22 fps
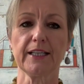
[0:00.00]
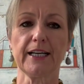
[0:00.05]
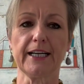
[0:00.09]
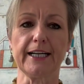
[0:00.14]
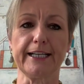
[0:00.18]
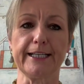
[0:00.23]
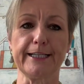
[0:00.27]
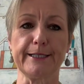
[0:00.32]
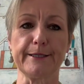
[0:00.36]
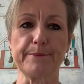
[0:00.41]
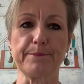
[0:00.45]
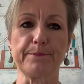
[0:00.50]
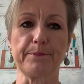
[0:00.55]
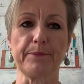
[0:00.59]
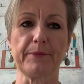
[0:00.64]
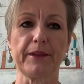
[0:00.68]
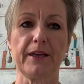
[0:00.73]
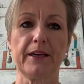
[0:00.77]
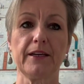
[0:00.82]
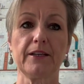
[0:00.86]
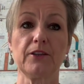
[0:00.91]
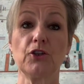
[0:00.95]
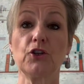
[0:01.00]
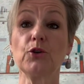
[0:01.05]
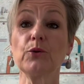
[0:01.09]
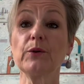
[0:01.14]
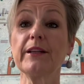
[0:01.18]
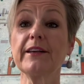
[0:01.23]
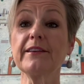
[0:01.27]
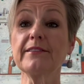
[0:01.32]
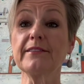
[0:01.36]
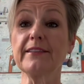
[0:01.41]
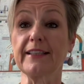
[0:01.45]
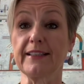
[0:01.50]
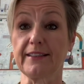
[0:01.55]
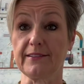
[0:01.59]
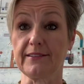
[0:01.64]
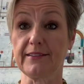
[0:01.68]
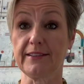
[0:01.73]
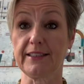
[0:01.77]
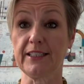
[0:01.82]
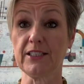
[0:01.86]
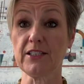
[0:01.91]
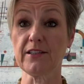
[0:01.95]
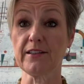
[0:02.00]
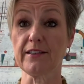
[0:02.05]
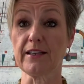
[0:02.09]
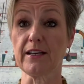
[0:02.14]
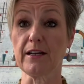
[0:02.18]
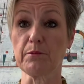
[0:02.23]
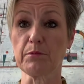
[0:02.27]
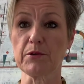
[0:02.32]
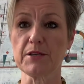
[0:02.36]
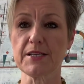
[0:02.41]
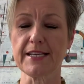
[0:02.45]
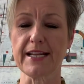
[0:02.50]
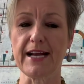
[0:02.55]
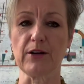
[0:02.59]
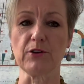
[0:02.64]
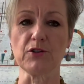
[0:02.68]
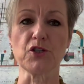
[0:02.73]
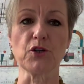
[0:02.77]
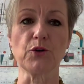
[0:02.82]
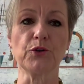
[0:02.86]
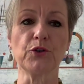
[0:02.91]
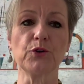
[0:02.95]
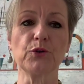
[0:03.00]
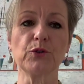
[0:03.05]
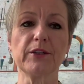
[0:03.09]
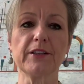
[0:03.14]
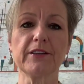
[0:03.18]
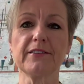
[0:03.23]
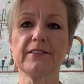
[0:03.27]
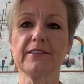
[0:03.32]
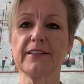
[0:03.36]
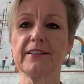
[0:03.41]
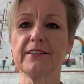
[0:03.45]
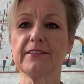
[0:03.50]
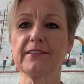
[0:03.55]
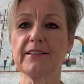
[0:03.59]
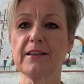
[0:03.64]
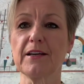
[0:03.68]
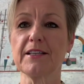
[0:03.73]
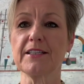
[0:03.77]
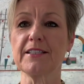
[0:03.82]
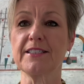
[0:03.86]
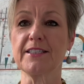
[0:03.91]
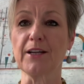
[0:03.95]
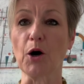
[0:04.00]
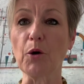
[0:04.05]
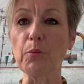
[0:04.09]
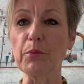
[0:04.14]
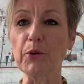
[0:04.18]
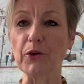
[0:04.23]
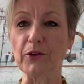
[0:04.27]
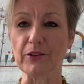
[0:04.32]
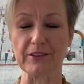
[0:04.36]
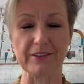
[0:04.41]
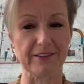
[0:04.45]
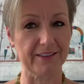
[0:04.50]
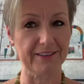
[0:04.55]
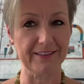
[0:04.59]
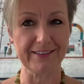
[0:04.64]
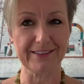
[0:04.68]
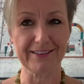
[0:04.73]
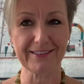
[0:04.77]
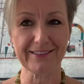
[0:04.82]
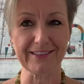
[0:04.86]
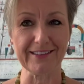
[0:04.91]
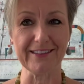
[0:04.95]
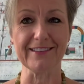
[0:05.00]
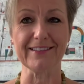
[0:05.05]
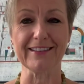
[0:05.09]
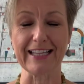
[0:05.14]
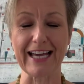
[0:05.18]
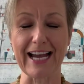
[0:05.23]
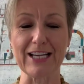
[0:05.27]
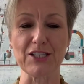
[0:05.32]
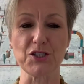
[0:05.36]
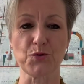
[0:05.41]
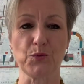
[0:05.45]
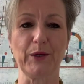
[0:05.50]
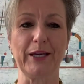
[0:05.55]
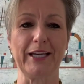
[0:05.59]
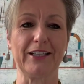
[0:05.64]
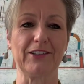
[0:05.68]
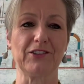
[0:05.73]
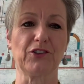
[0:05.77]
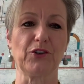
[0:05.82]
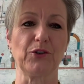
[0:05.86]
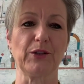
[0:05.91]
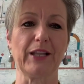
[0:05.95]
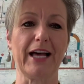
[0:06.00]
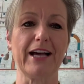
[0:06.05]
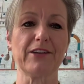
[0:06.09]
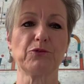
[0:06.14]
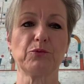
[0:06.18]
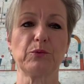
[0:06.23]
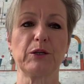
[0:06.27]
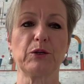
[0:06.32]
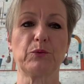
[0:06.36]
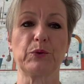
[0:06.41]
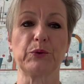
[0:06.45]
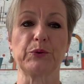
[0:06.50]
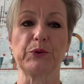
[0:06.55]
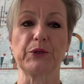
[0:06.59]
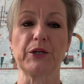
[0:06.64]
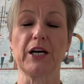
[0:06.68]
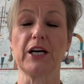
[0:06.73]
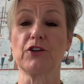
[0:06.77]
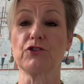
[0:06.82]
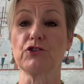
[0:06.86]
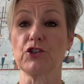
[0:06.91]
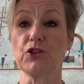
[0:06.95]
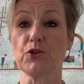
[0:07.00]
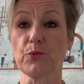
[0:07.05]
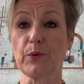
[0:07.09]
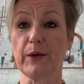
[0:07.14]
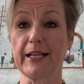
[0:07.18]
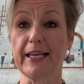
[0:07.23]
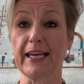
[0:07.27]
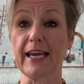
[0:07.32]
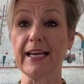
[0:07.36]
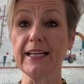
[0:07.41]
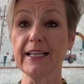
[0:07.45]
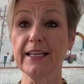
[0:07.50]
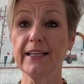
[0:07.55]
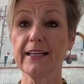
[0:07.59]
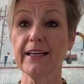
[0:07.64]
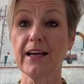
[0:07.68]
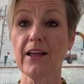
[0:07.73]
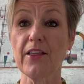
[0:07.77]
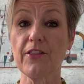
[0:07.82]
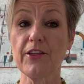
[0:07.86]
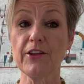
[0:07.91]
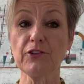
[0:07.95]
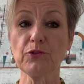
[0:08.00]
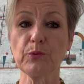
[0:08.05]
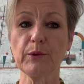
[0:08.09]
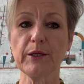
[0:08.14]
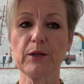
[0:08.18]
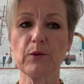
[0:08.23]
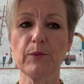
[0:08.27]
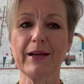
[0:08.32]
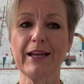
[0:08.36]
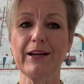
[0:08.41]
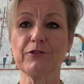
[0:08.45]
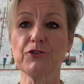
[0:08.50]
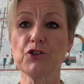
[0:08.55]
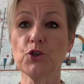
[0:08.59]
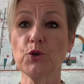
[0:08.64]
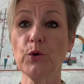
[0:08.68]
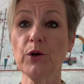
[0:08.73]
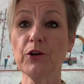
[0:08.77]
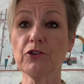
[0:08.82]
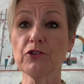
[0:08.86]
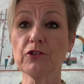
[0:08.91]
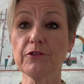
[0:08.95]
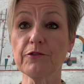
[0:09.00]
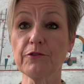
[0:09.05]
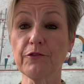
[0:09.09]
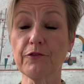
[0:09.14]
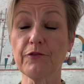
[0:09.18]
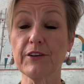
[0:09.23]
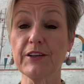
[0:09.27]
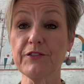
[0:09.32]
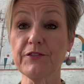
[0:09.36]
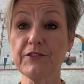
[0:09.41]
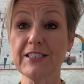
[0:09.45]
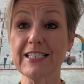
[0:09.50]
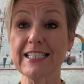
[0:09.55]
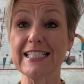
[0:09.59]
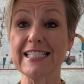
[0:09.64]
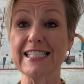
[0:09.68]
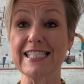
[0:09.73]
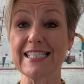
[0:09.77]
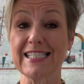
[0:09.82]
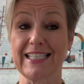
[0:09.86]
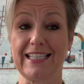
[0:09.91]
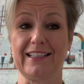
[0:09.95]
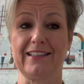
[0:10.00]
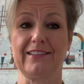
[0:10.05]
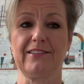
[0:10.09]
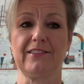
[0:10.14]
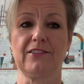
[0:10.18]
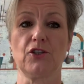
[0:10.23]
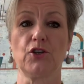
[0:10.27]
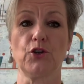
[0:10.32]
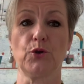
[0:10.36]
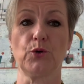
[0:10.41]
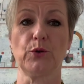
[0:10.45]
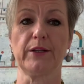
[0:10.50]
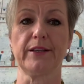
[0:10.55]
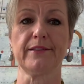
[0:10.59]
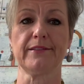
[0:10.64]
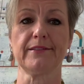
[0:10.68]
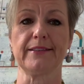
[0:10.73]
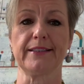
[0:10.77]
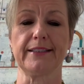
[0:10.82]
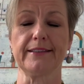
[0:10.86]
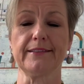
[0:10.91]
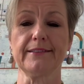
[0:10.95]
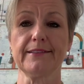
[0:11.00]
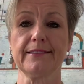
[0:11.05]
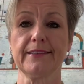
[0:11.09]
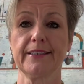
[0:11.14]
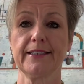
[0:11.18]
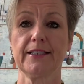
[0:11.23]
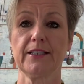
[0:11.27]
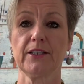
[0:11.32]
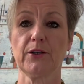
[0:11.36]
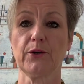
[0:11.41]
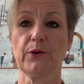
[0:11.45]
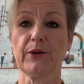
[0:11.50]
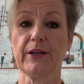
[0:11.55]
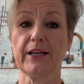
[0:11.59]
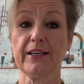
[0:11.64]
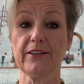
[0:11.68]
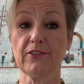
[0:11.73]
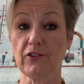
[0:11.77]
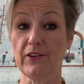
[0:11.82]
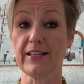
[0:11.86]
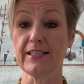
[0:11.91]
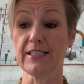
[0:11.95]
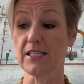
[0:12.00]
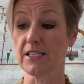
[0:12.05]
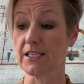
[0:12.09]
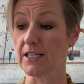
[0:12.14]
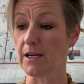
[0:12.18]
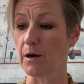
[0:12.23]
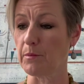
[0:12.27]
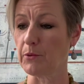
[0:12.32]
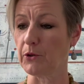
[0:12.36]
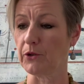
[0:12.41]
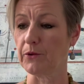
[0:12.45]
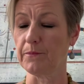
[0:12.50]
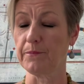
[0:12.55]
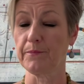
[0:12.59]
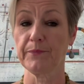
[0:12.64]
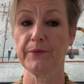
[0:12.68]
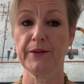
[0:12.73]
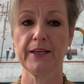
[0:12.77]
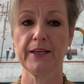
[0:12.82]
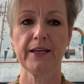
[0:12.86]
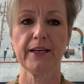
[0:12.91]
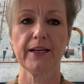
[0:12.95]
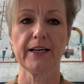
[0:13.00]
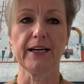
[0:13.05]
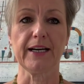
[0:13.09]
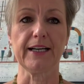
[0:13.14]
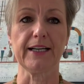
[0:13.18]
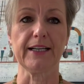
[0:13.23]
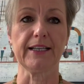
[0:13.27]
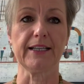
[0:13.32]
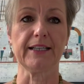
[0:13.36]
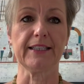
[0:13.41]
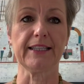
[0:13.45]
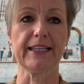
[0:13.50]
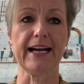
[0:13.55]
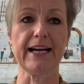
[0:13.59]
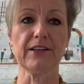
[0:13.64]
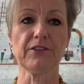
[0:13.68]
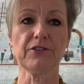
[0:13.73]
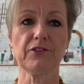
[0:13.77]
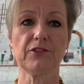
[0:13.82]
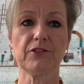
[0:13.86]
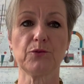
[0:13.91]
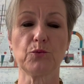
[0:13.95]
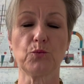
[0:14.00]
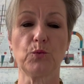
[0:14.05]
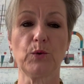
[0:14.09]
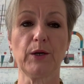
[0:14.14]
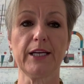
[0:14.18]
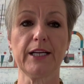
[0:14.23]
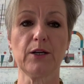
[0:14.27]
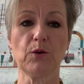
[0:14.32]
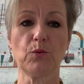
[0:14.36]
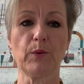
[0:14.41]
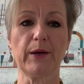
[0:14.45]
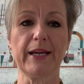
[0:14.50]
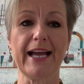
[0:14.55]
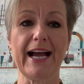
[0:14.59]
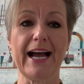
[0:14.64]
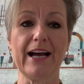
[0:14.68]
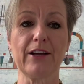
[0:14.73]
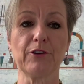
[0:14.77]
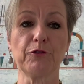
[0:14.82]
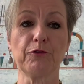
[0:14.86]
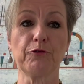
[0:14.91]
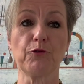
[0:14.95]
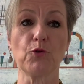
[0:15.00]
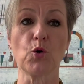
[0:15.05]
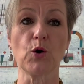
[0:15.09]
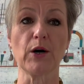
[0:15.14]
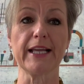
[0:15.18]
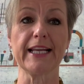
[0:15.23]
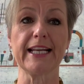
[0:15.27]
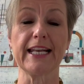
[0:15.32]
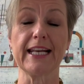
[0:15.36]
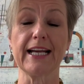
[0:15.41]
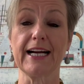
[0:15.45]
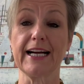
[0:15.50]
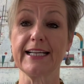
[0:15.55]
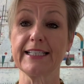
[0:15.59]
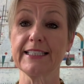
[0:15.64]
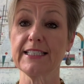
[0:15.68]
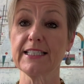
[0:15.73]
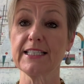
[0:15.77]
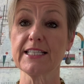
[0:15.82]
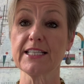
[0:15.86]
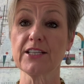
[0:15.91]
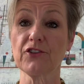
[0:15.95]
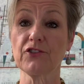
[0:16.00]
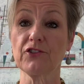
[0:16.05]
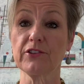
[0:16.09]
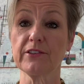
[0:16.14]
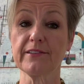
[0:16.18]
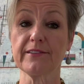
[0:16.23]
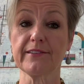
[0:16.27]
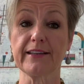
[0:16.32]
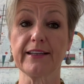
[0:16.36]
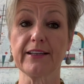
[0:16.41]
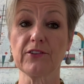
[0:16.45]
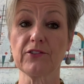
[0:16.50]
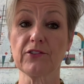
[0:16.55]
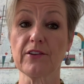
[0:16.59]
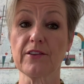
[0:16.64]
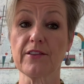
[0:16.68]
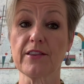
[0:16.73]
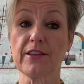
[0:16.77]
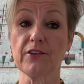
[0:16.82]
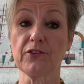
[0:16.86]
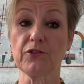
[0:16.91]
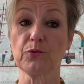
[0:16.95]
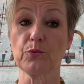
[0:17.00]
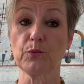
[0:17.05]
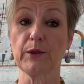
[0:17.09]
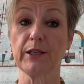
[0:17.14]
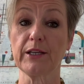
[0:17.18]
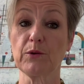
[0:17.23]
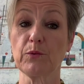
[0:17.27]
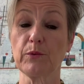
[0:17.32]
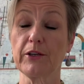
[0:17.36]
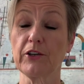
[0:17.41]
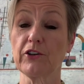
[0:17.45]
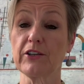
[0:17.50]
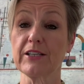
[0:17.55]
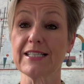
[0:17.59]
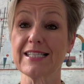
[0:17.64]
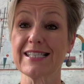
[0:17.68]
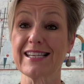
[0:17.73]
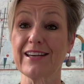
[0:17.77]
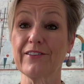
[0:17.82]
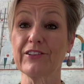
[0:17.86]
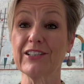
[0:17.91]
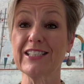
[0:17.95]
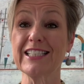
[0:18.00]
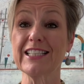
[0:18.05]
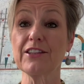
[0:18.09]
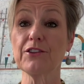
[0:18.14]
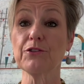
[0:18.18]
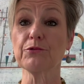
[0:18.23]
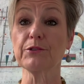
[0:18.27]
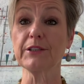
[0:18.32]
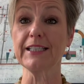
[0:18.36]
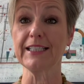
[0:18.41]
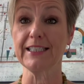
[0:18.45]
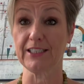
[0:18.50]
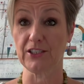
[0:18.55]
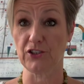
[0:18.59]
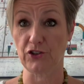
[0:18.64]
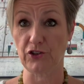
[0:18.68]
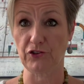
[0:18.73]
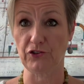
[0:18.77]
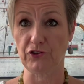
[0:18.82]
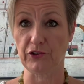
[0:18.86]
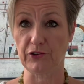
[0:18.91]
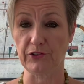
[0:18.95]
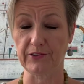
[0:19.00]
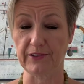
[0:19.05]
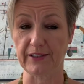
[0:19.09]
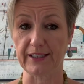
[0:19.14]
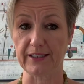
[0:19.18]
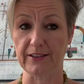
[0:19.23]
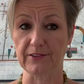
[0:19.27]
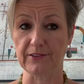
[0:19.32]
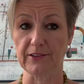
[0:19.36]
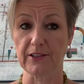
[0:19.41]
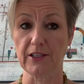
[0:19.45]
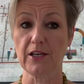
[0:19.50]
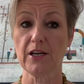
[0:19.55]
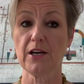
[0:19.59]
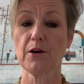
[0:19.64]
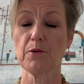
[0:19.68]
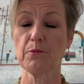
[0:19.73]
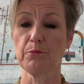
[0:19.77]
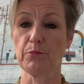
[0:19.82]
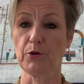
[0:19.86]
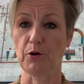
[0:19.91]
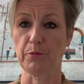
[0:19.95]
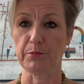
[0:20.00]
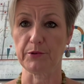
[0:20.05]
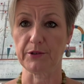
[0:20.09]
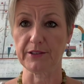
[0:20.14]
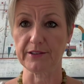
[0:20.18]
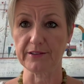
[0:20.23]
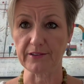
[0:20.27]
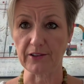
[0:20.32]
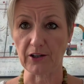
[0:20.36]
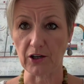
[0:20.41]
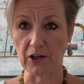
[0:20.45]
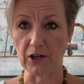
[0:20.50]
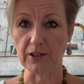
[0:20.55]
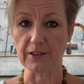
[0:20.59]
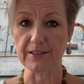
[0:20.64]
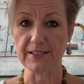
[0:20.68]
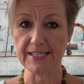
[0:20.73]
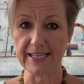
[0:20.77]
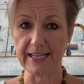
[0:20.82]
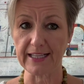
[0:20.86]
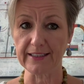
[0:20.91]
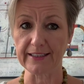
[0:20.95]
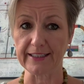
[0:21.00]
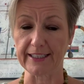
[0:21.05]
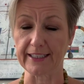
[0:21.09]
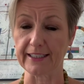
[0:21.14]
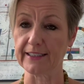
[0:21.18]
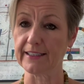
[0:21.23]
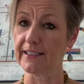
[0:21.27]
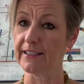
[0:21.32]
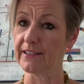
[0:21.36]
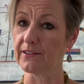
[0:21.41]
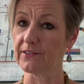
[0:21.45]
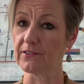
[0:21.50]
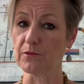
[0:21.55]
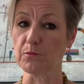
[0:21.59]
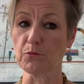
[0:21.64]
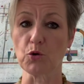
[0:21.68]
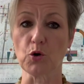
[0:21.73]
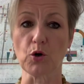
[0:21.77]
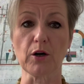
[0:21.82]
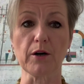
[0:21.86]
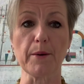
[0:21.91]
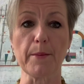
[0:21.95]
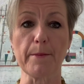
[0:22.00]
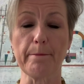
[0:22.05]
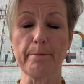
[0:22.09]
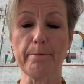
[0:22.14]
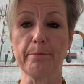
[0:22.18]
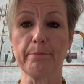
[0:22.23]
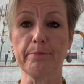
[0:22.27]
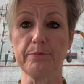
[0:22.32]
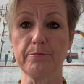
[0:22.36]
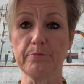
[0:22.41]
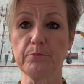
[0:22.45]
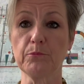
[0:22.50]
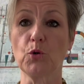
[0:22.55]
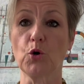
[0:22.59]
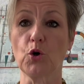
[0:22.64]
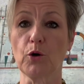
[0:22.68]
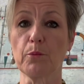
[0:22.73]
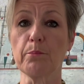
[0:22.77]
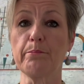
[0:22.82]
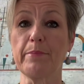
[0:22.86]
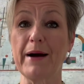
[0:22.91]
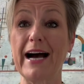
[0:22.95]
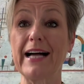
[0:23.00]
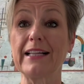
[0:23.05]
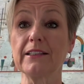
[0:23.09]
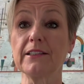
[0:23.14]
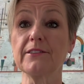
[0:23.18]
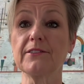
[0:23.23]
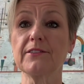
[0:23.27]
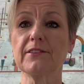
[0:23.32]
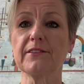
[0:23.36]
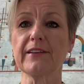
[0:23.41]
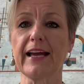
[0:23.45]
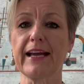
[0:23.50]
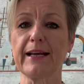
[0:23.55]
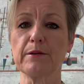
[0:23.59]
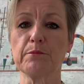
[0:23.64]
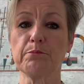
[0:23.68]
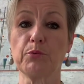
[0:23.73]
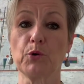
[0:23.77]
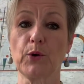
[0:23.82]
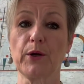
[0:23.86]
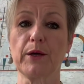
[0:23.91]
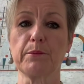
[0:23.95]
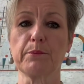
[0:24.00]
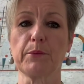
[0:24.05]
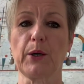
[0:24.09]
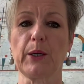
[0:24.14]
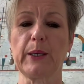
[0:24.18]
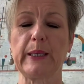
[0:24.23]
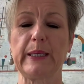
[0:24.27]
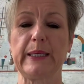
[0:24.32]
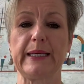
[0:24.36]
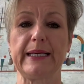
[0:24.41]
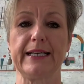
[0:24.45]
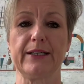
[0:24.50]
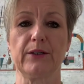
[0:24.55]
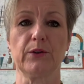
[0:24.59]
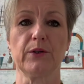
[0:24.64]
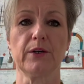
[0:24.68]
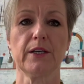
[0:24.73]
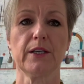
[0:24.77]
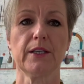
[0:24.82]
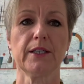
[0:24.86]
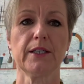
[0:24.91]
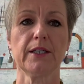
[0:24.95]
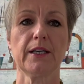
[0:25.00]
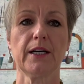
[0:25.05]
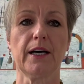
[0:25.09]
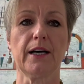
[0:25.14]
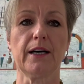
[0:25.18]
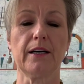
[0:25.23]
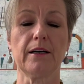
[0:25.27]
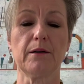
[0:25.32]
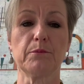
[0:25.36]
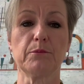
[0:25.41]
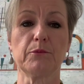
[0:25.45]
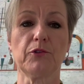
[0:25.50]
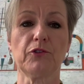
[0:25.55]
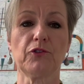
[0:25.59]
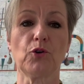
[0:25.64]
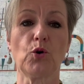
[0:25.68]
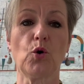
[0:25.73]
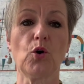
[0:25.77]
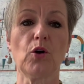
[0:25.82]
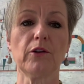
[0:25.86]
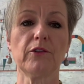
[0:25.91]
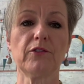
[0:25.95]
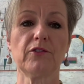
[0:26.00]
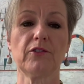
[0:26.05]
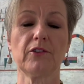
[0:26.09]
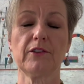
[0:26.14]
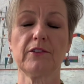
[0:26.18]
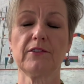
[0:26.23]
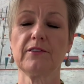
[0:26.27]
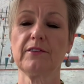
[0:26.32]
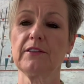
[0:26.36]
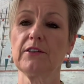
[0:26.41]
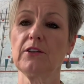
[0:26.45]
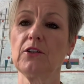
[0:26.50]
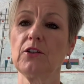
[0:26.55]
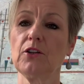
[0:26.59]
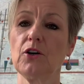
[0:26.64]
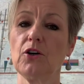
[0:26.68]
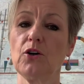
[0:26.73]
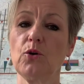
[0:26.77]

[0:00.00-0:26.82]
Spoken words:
New listings into the numbers now. So new listings doubled since last week. So last week we were at 128. This week we have 256 new listings. Okay, so that's double. Last week we had 49 conditional sales, and this week we are at 73 conditional sales. Properties are selling. It is a more balanced and buoyant market now. Solds, still